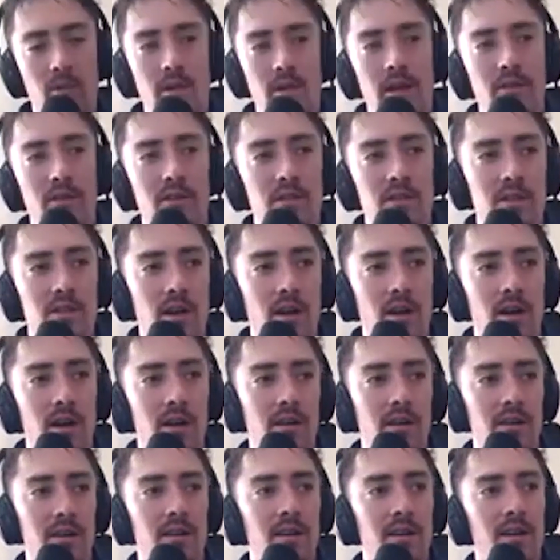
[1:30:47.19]
there's
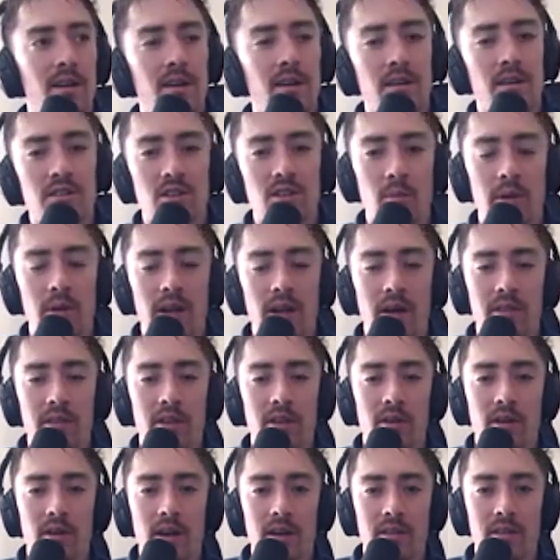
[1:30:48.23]
someone out
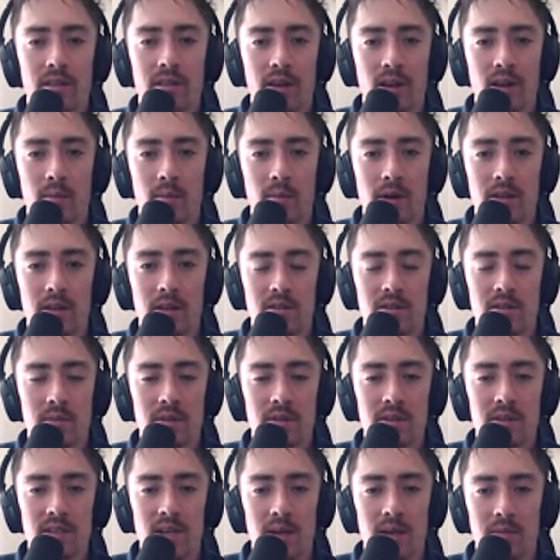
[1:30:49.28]
there kind of thinking about some of the
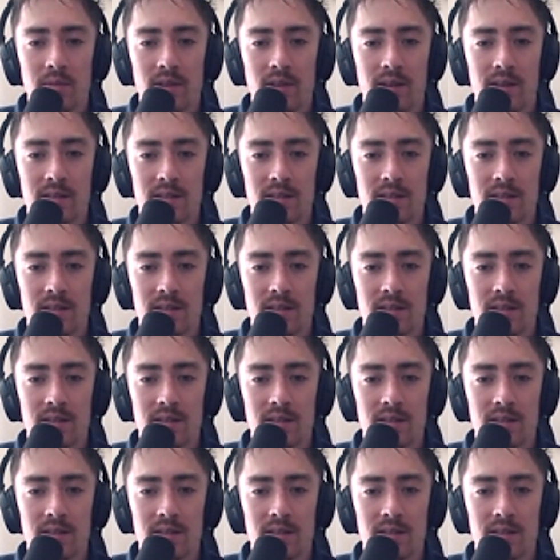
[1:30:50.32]
same things. That's